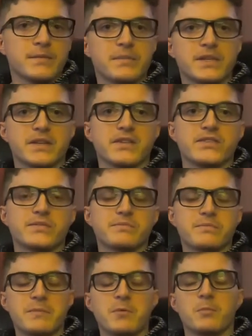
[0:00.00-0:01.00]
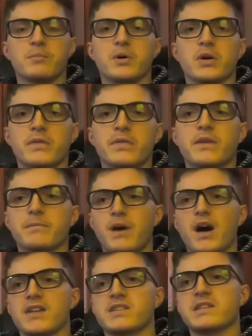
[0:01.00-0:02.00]
because people put the
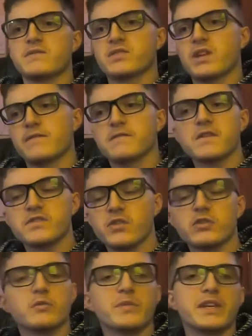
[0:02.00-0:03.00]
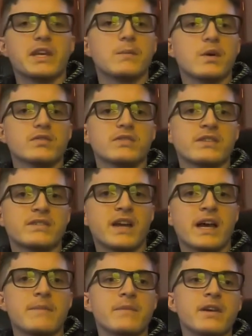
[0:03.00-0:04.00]
positive stuff on social media most of the
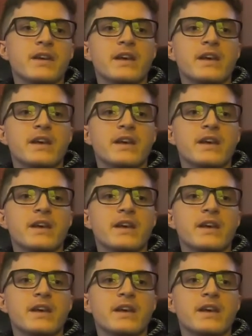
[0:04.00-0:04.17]
time.